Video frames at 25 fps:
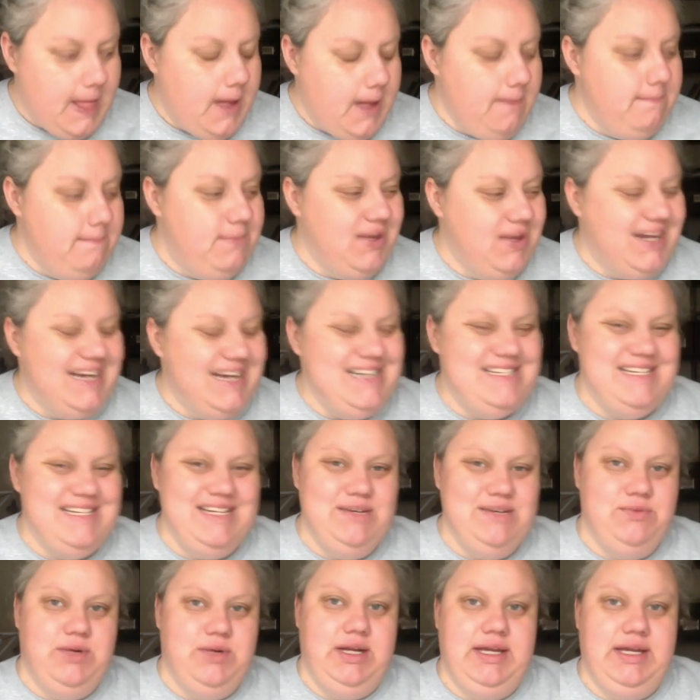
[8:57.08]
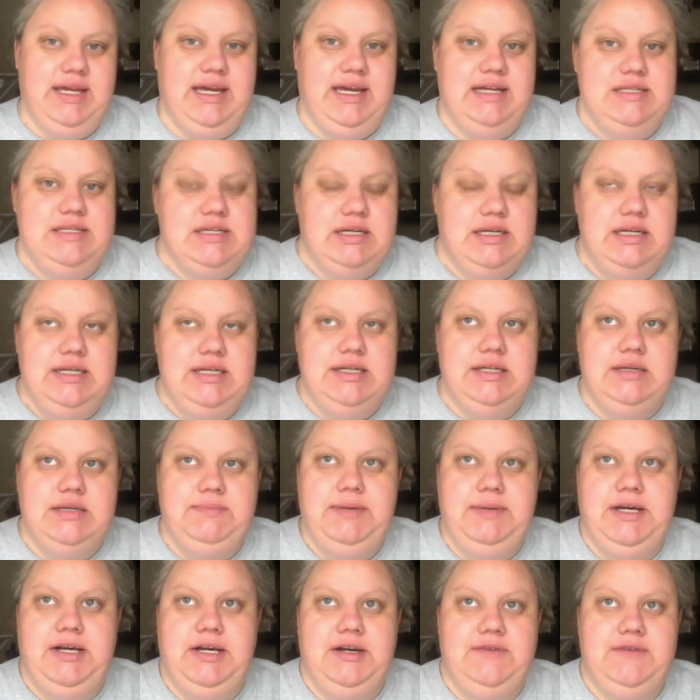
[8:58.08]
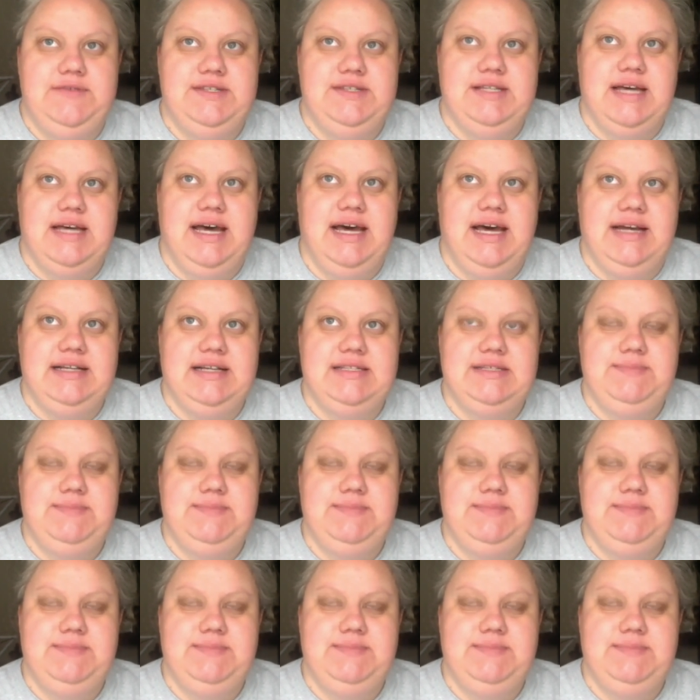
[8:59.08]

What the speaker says: But I didn't want to cast on another pair of socks